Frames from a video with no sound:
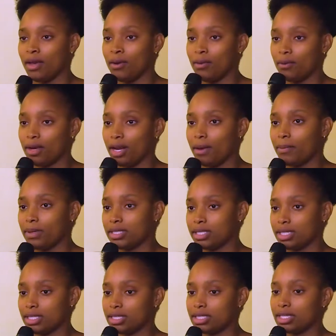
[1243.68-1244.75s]
What happens
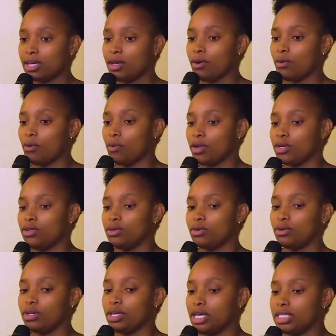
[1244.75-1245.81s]
is when
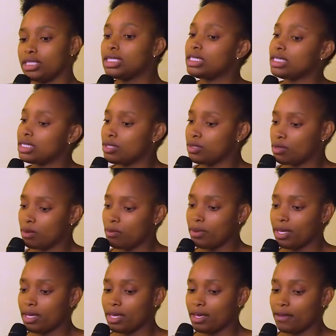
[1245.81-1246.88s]
it will
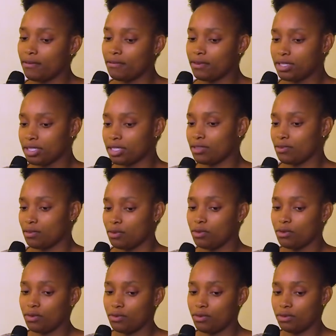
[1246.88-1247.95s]
be efficient for you
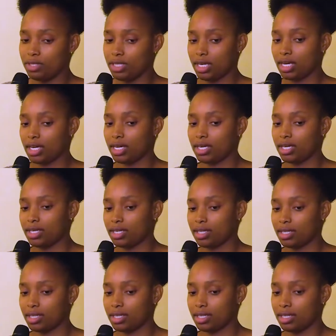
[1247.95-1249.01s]
if you take
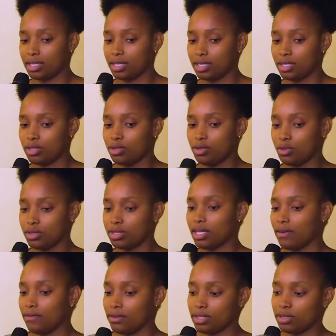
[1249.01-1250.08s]
2
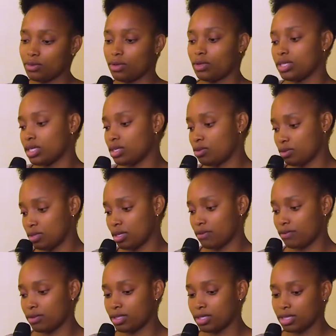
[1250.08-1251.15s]
servings. When I say 2
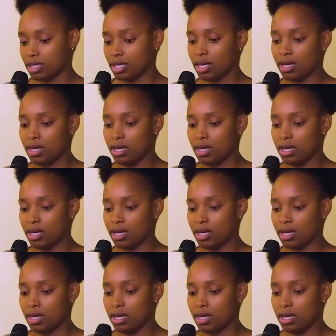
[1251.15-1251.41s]
servings,